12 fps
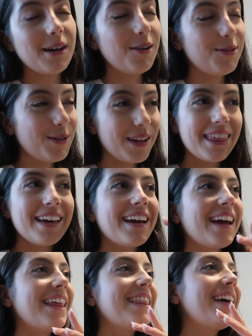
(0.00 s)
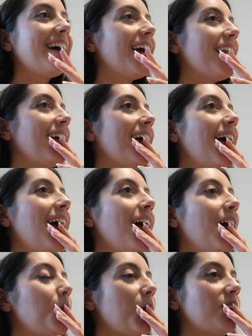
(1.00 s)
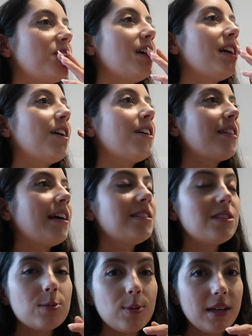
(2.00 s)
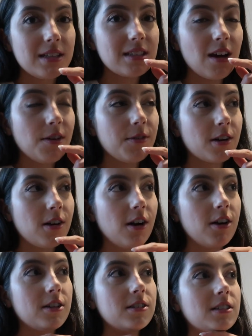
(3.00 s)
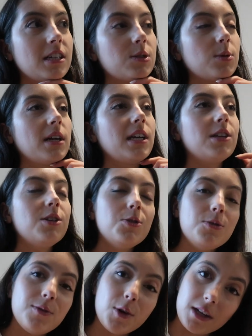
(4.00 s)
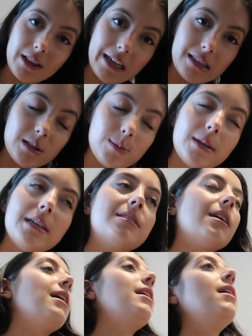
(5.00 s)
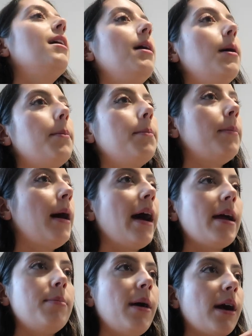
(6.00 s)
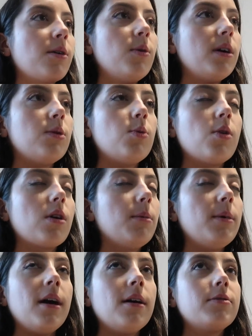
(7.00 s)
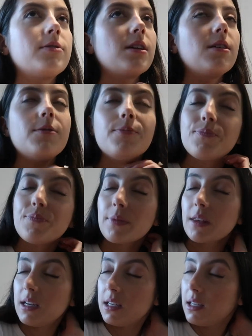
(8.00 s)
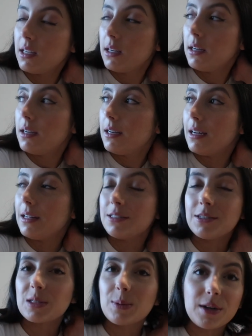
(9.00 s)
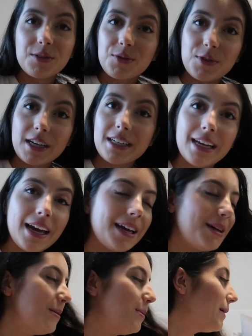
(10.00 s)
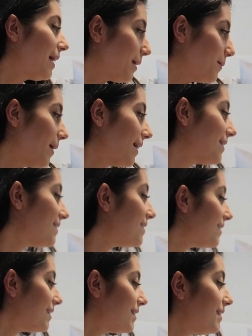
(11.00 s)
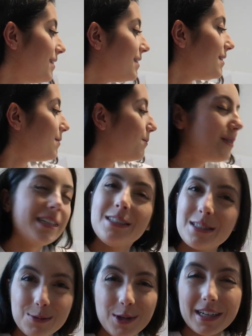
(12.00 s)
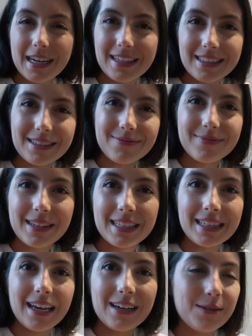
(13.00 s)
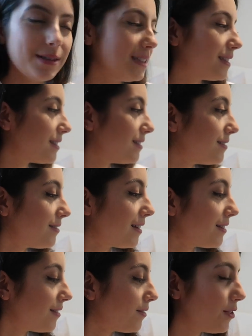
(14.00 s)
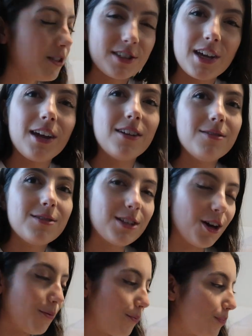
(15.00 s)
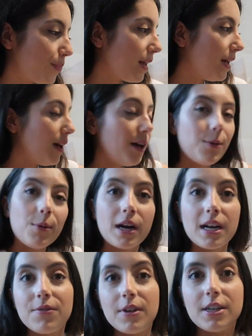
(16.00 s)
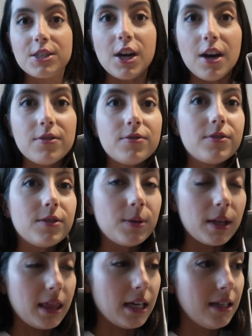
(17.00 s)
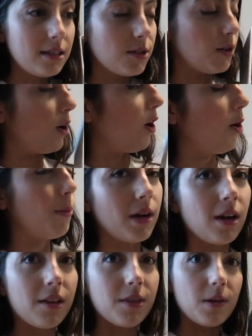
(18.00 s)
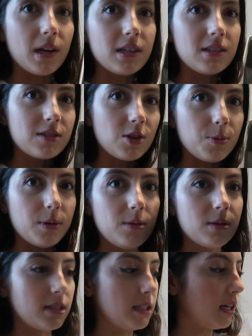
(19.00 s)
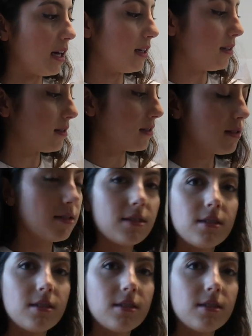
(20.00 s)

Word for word: off with it, and then we have to take our license plates off our cars because we're getting new Florida license plates, and my back one won't come off, so it's just been a freaking day. But anyway. We're gonna do some organizing because that always feels good. So we're gonna finish off with this. Oh my God, the way that just opened was nice.